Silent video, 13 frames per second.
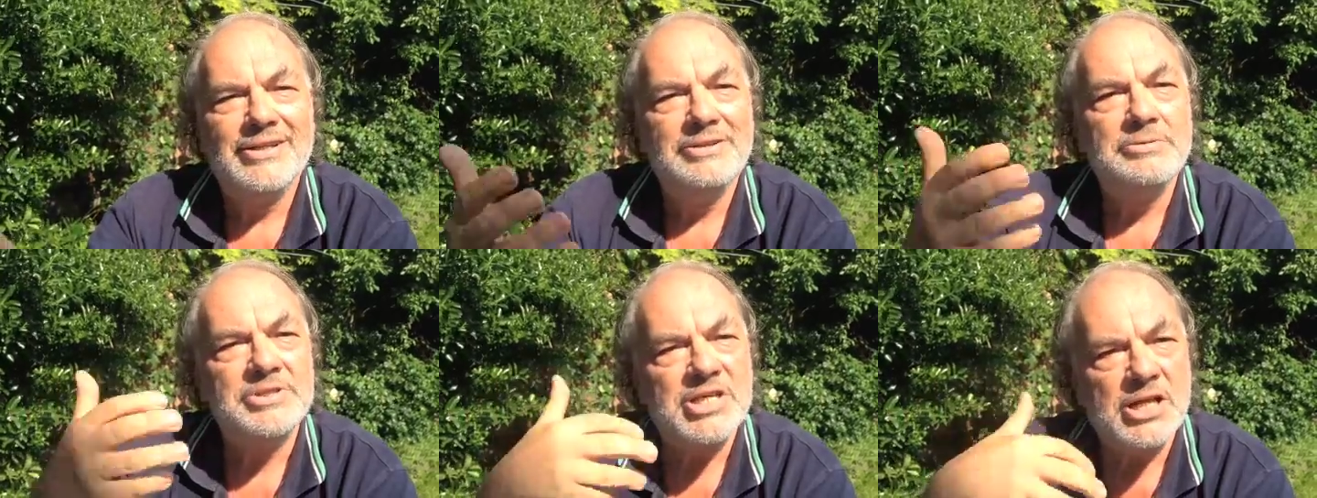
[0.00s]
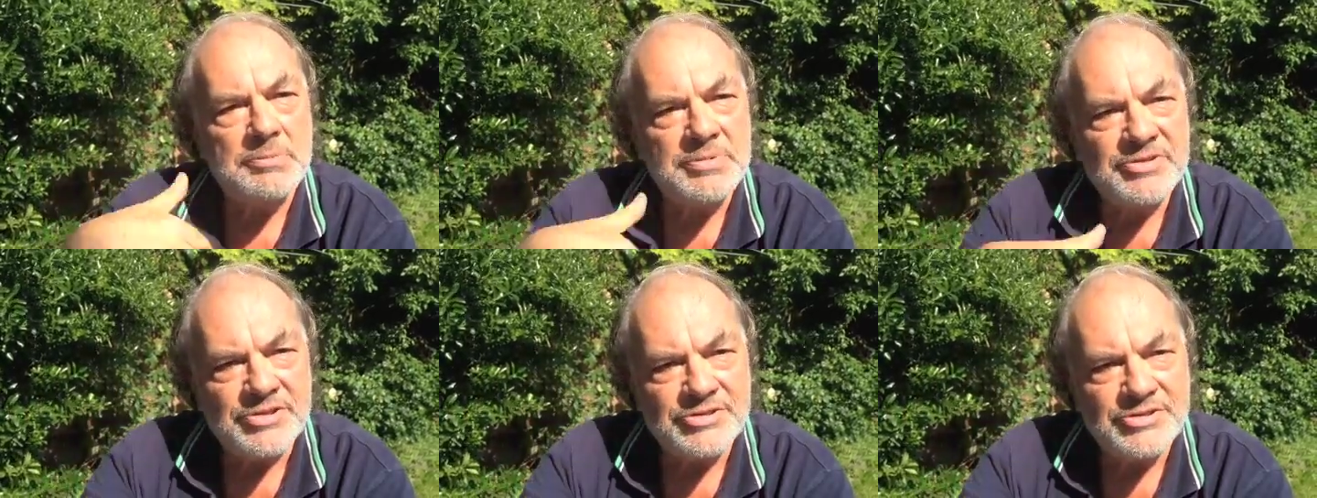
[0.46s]
which
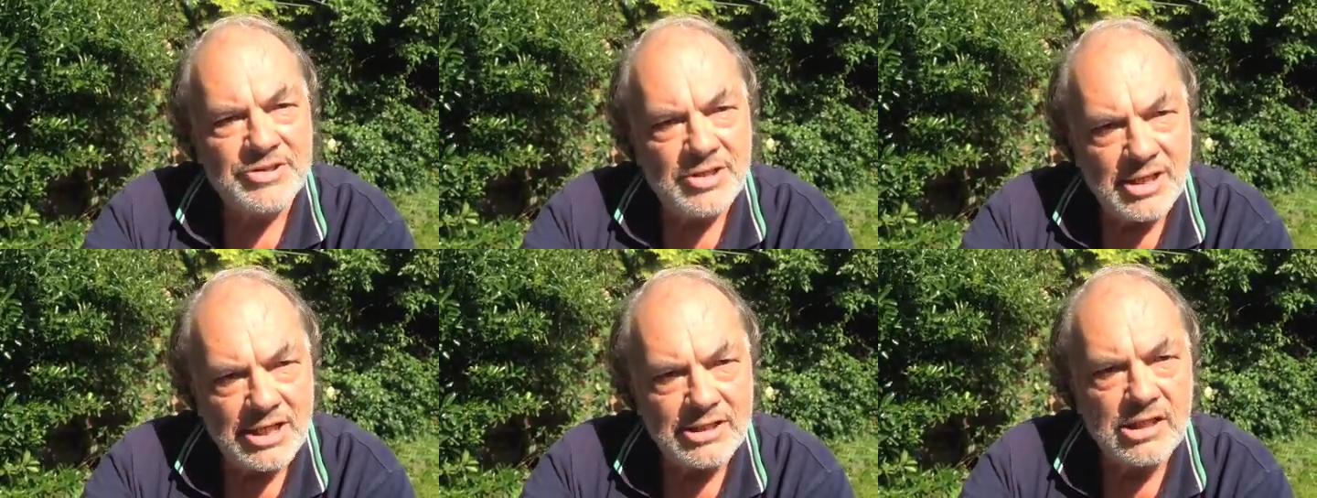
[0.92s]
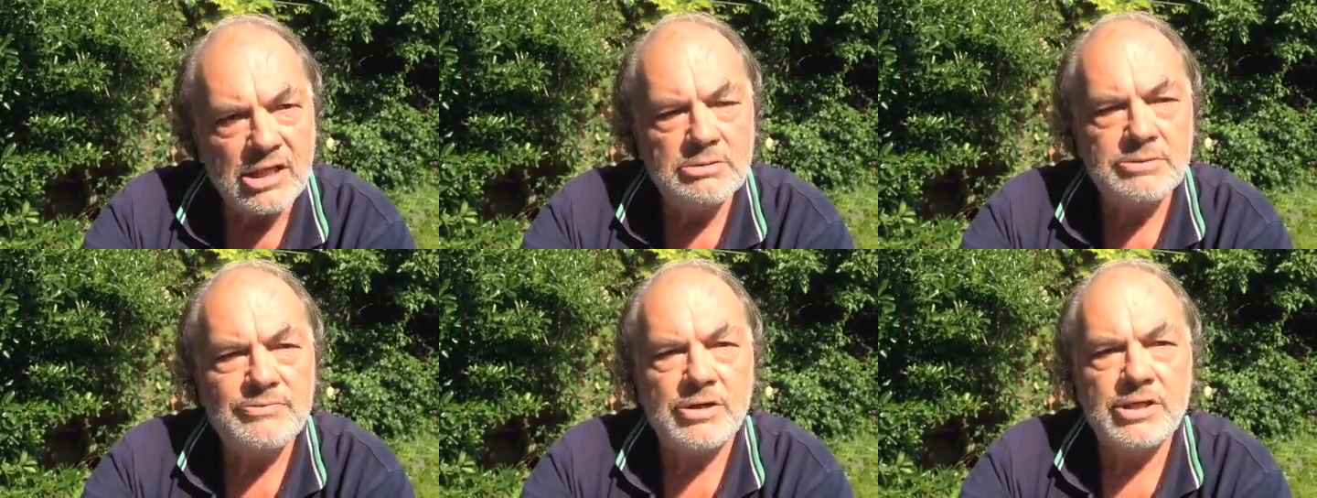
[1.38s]
helps us let go
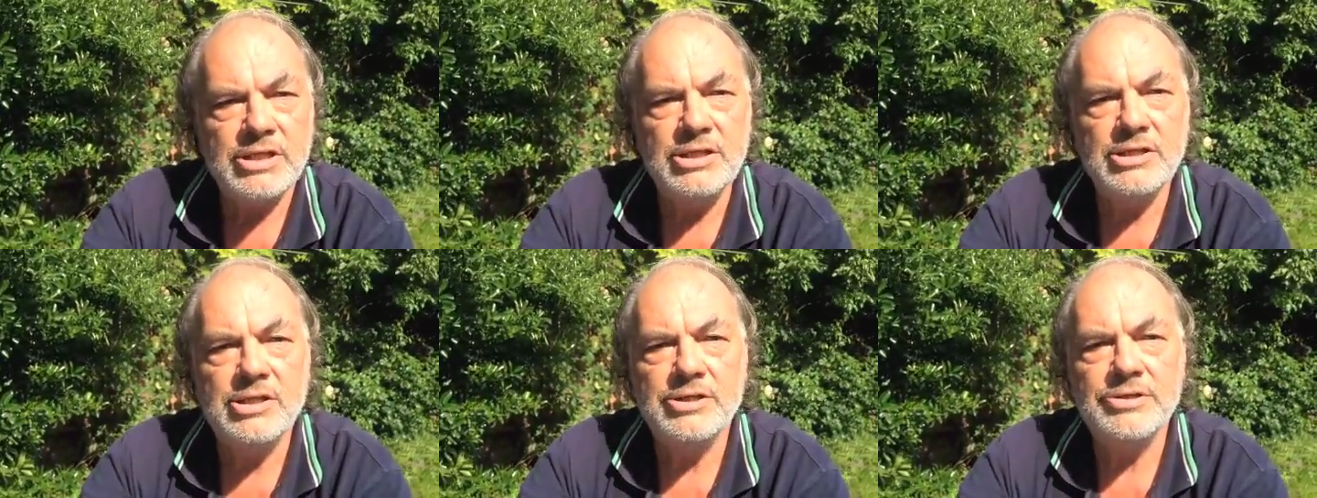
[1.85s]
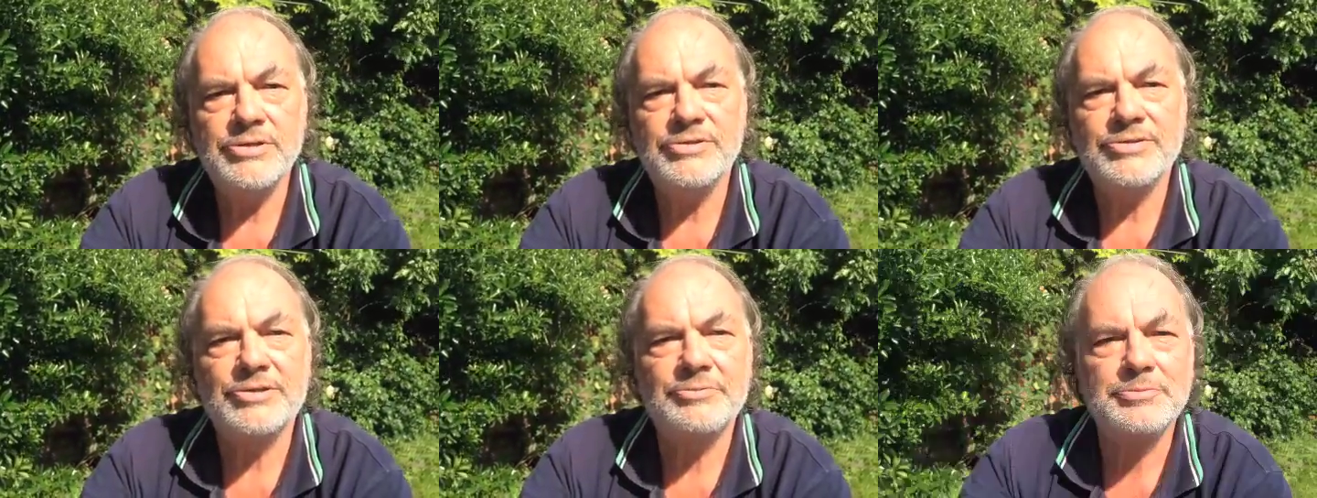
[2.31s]
of our
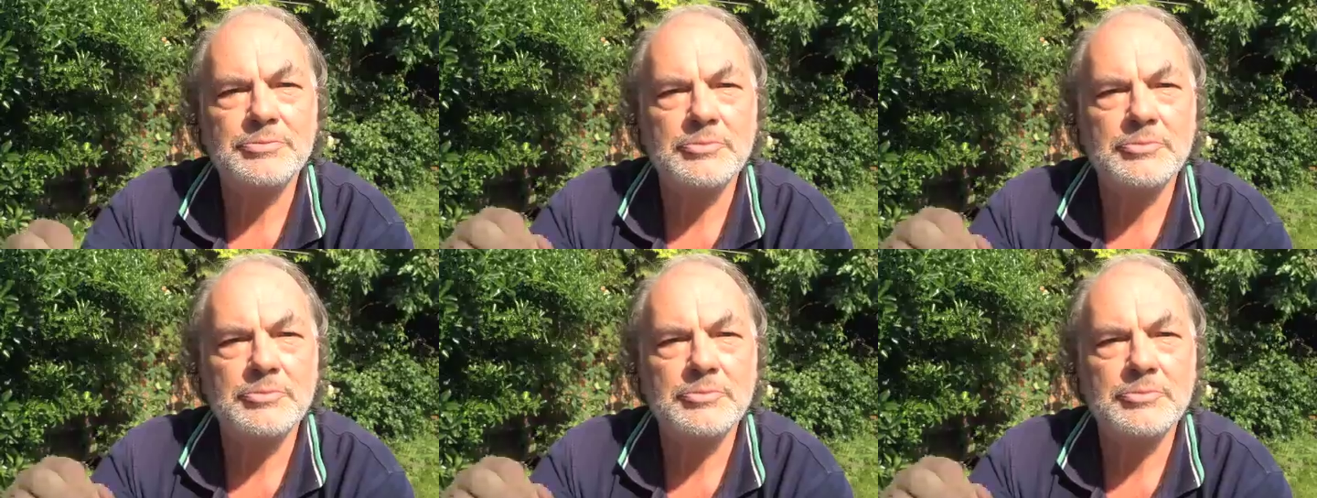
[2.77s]
egos,